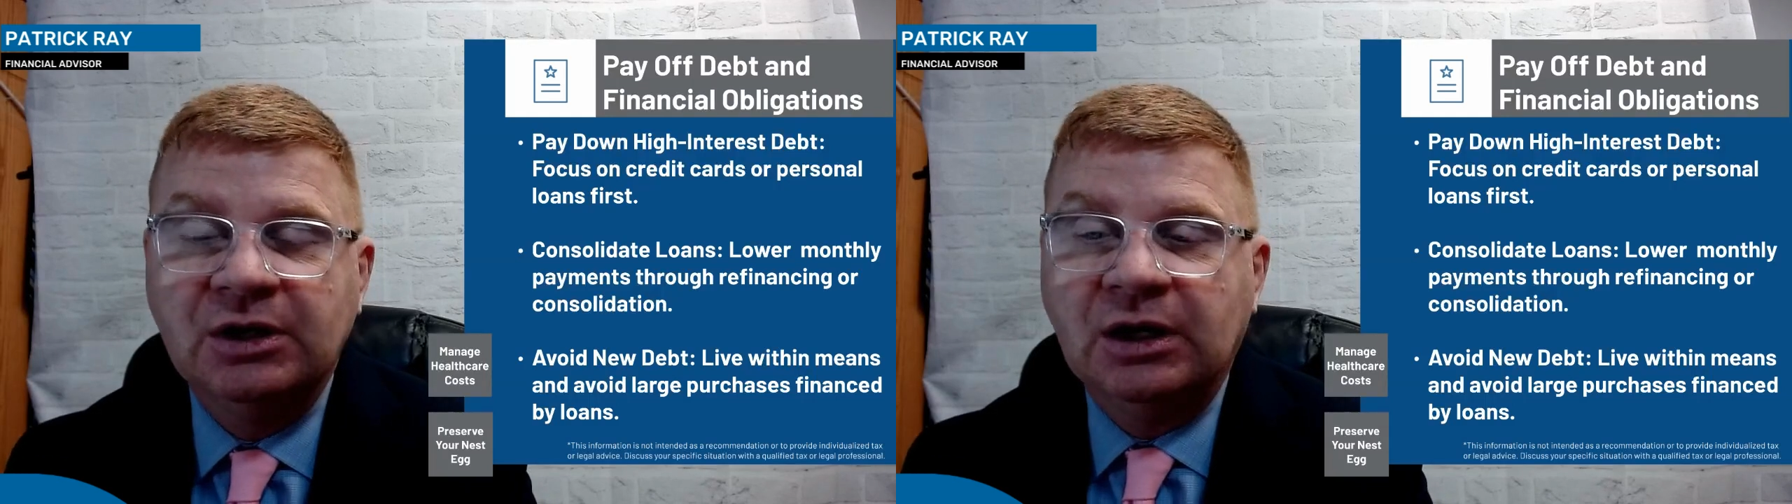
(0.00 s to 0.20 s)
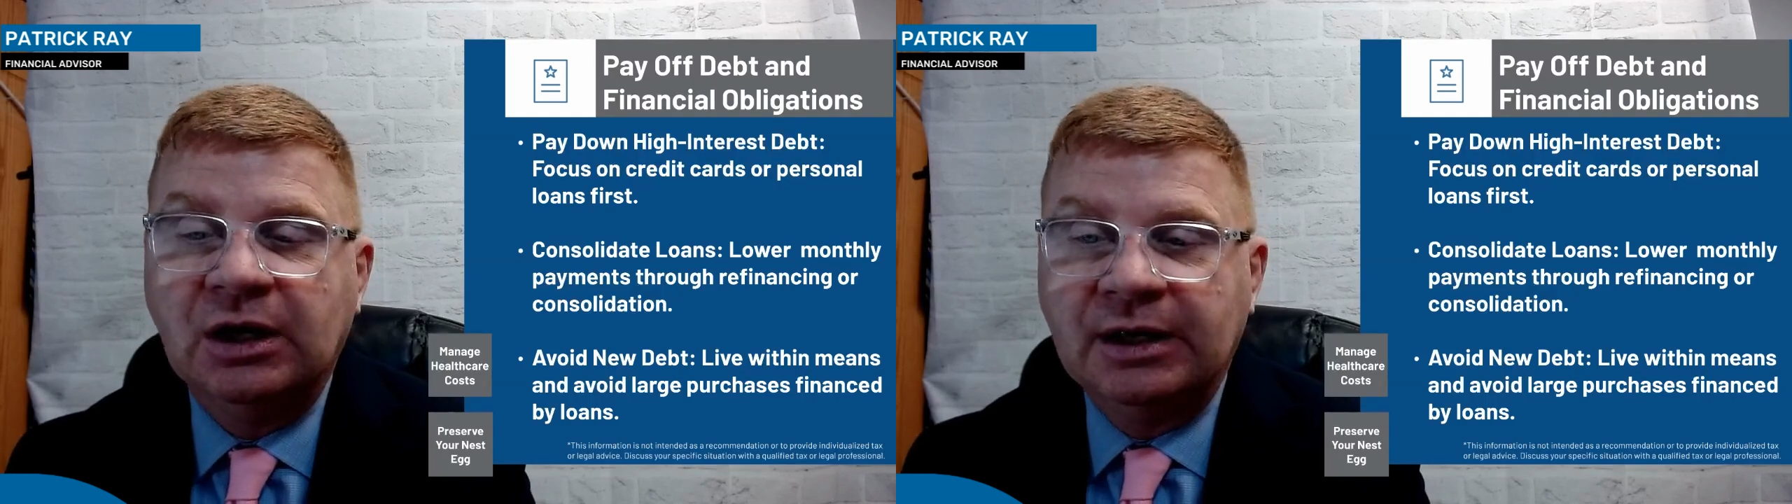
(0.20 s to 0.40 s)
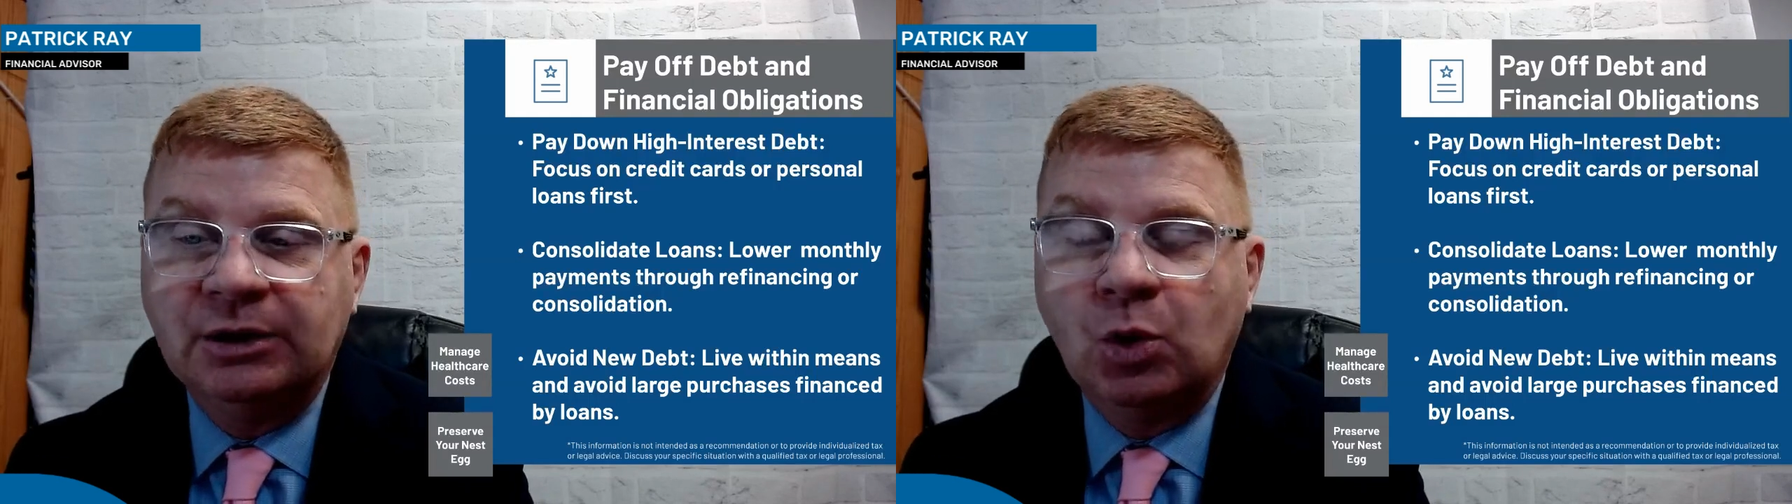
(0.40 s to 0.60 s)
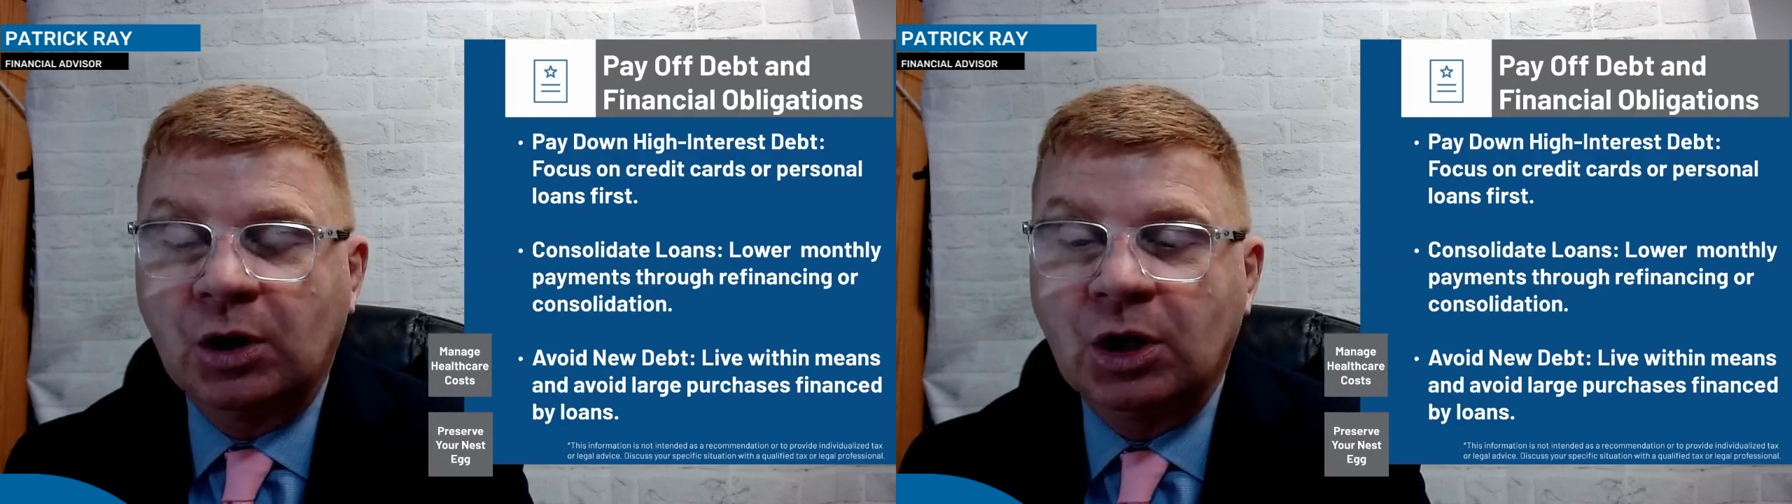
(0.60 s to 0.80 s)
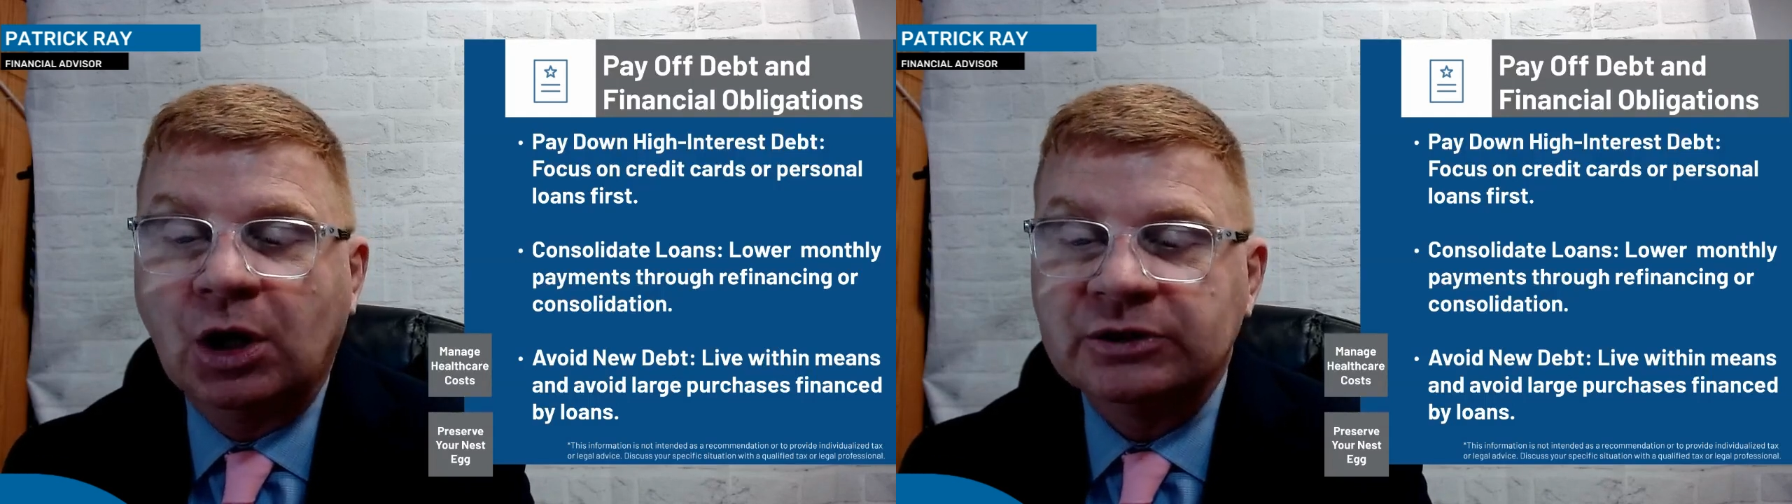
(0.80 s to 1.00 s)
and
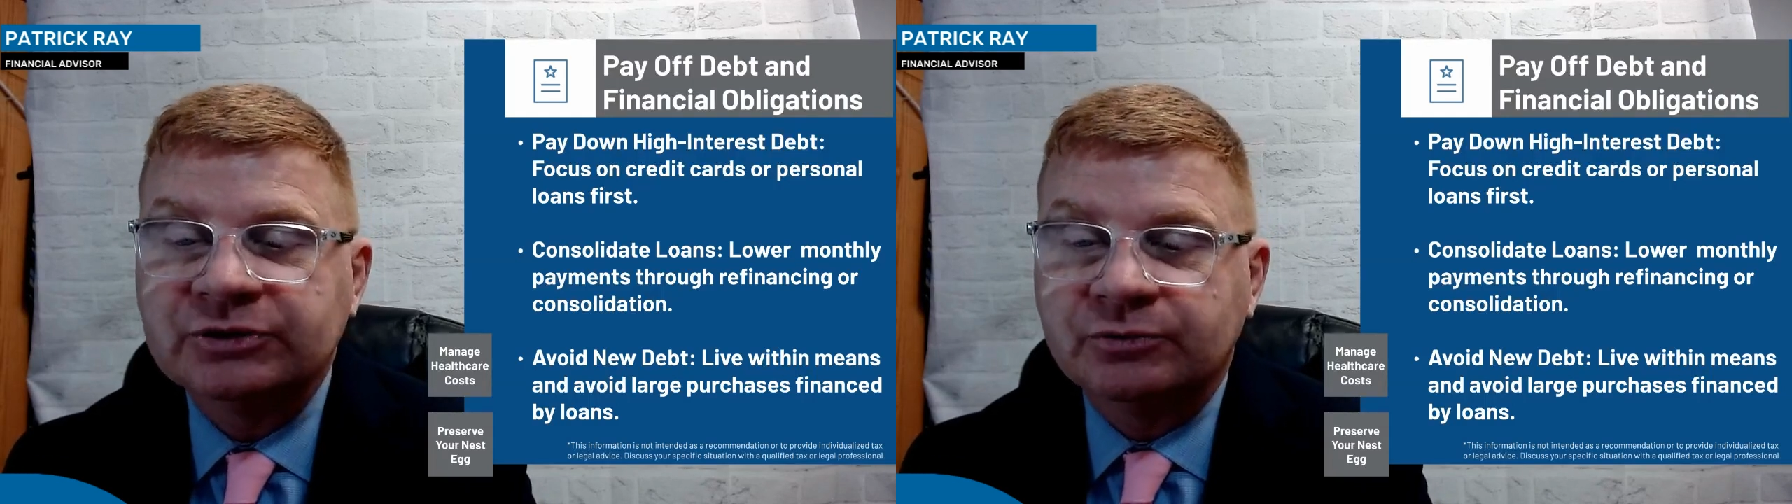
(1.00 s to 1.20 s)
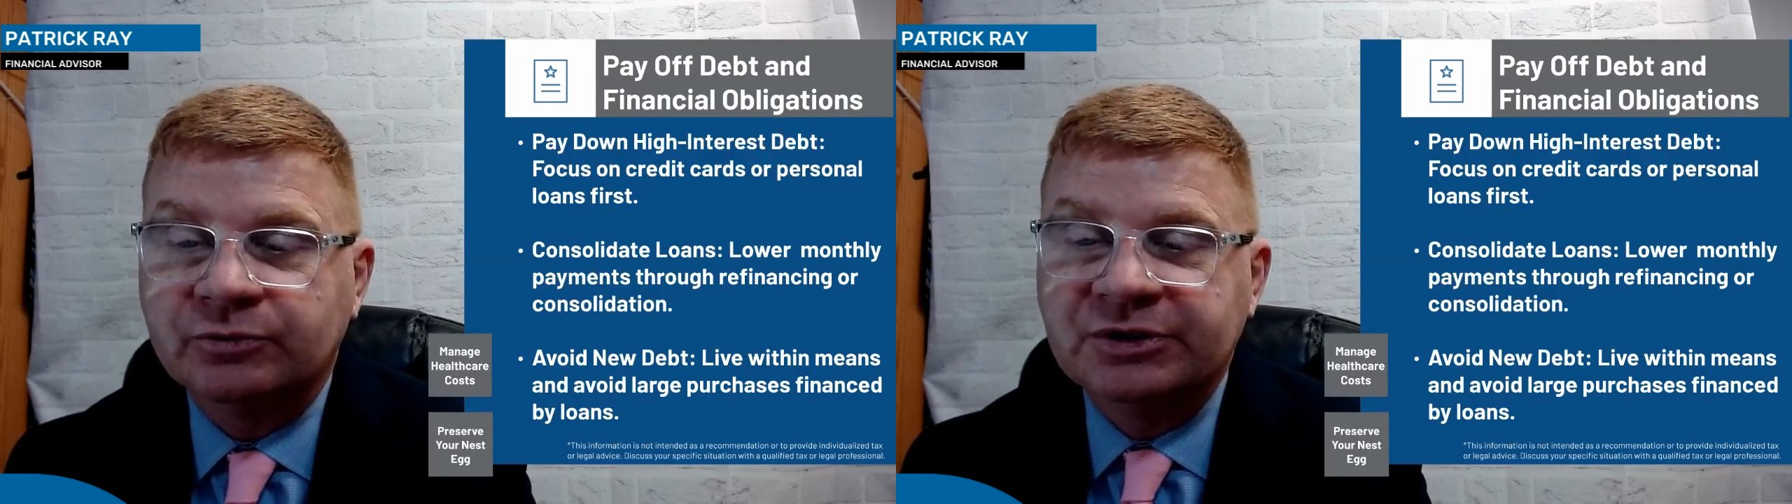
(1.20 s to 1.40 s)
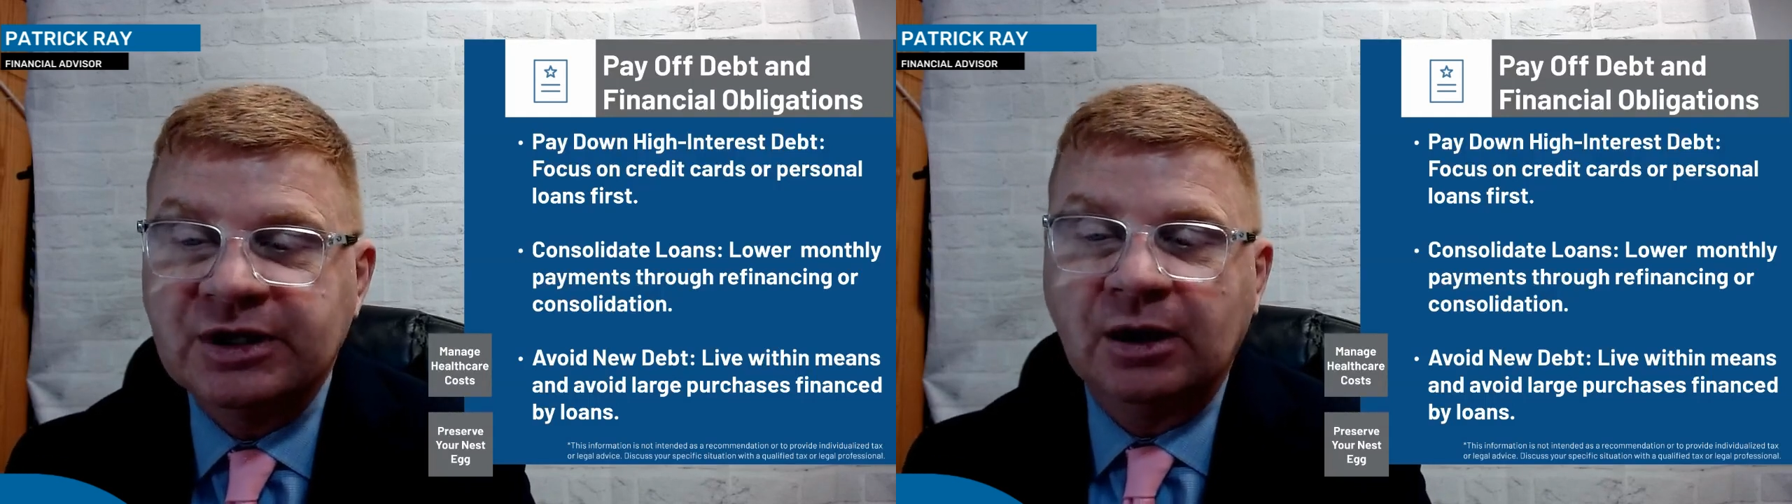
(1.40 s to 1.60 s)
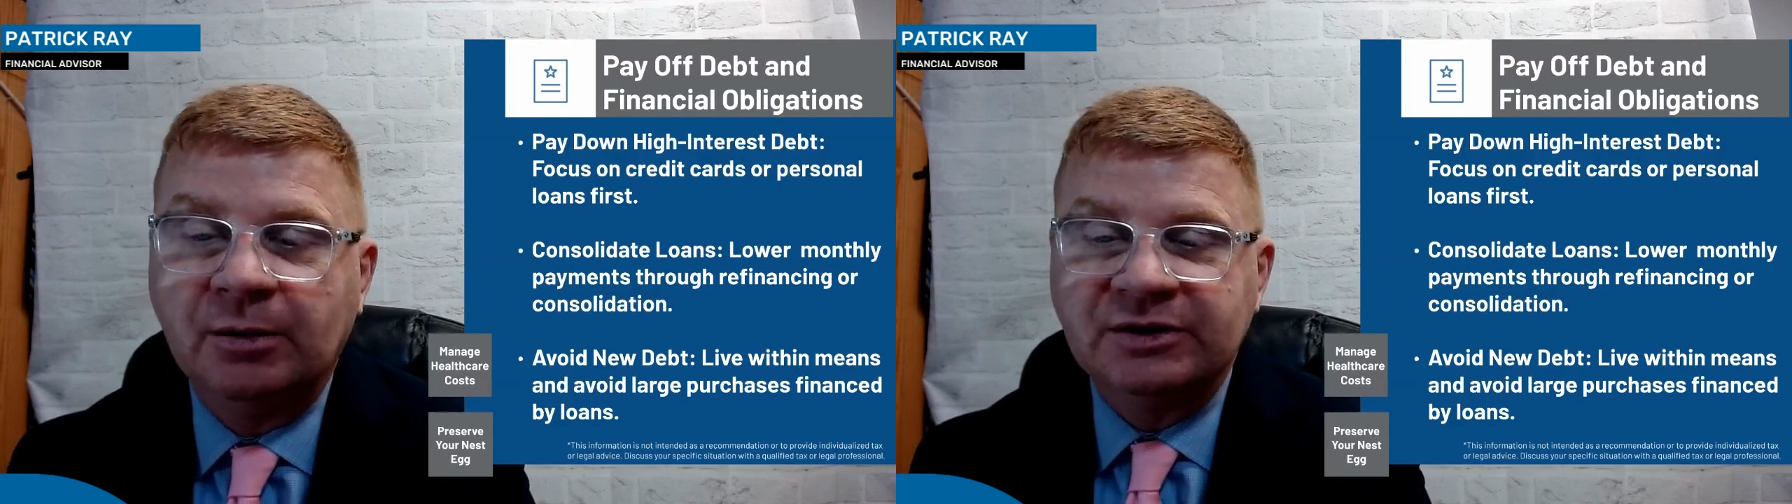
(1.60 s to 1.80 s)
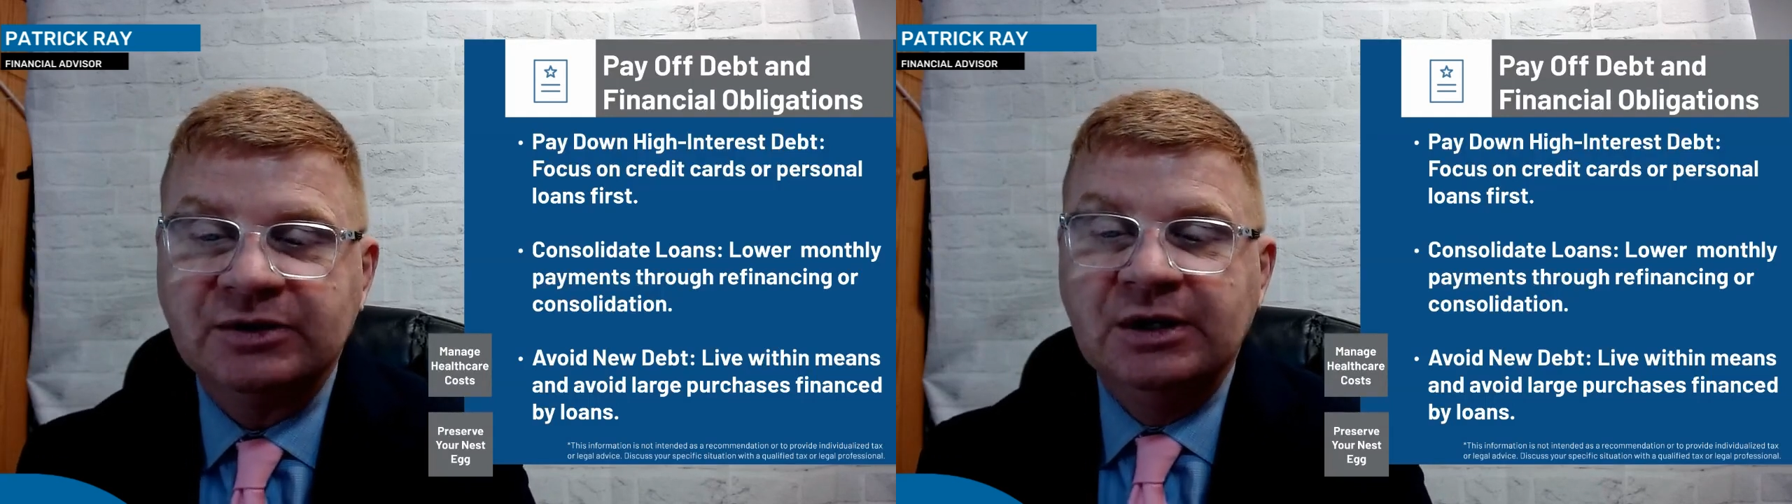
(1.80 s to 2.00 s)
lower cost
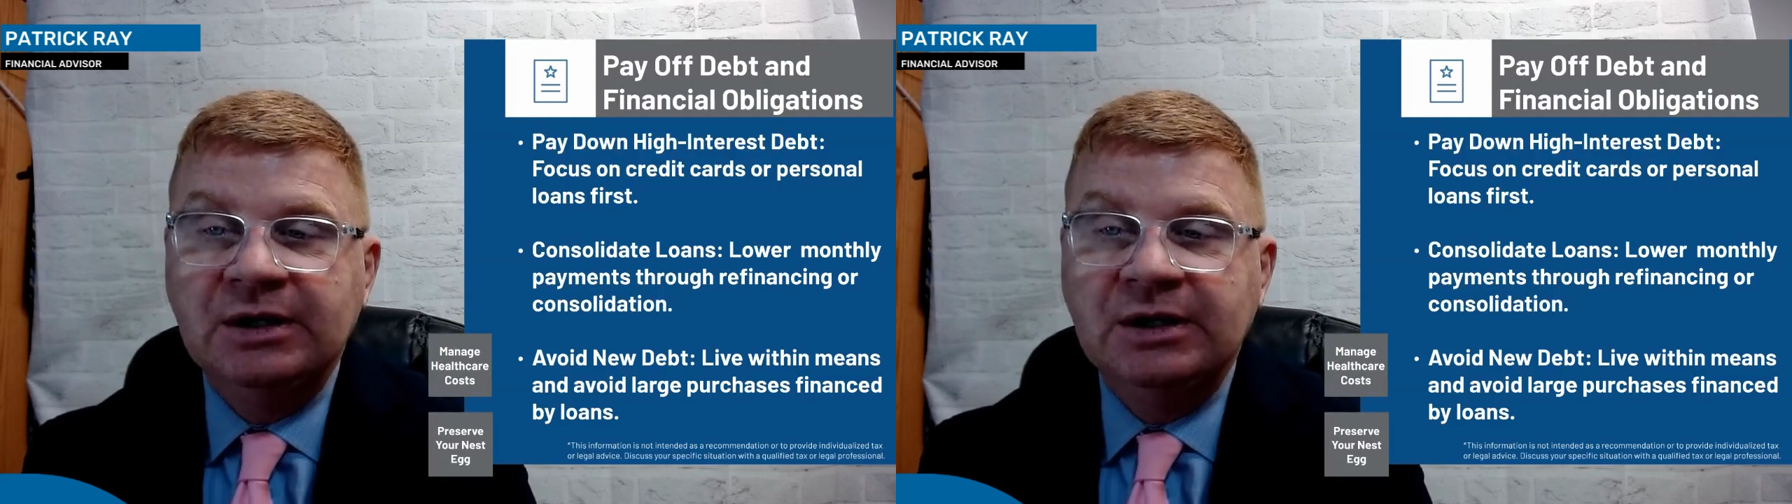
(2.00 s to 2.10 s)
retirement.